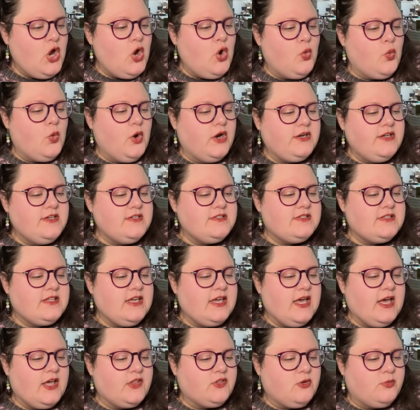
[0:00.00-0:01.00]
One is
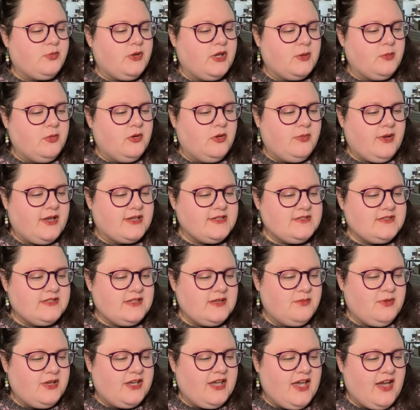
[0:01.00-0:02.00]
The Other People by C
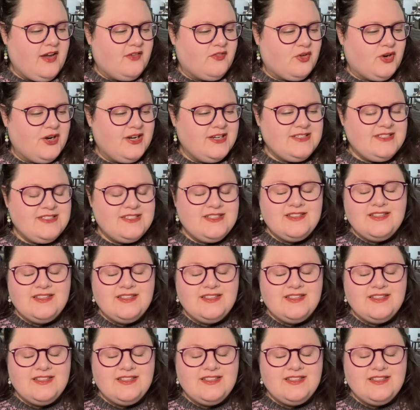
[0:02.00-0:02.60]
B Everett.